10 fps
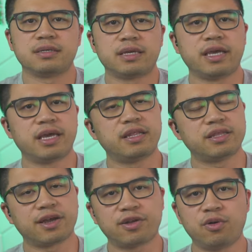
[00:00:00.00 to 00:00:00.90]
And
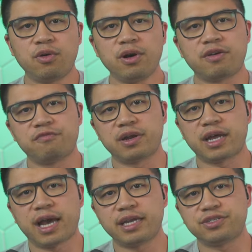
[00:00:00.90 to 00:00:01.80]
the core of what
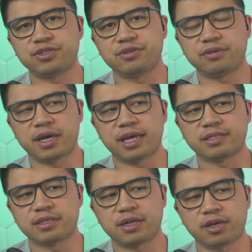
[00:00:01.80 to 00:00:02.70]
I do
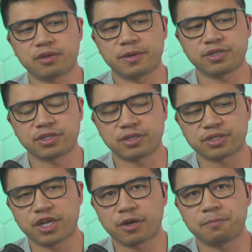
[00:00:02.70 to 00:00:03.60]
as an occupational
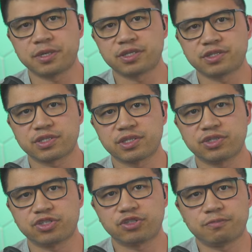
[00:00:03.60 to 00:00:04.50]
therapist
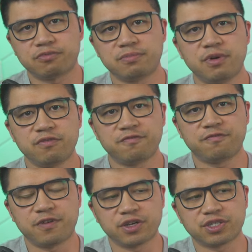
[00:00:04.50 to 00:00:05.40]
is to promote
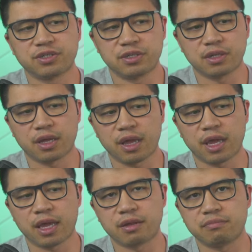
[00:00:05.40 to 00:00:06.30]
functional
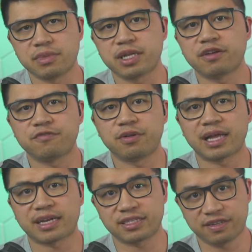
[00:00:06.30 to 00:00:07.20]
and meaningful
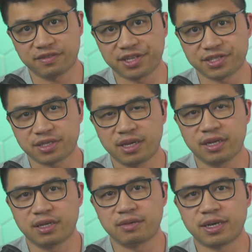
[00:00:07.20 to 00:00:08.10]
activities.
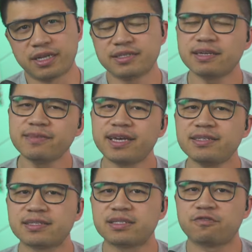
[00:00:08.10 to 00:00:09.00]
But in some
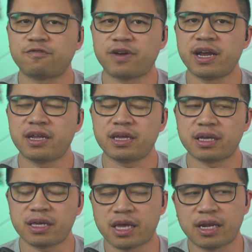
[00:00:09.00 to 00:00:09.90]
cases, finding
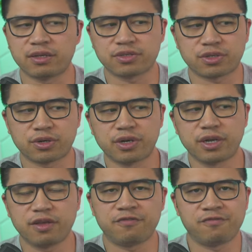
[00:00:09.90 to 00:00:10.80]
an
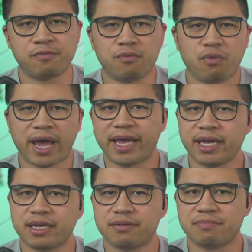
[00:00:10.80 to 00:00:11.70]
alternative
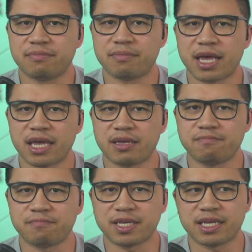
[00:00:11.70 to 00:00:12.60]
way may
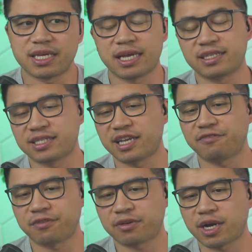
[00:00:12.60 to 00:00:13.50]
be a
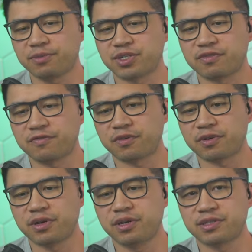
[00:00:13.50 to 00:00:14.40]
safer option
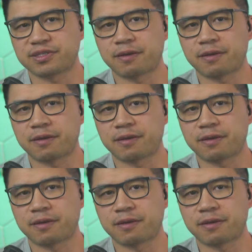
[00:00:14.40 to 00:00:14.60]
for some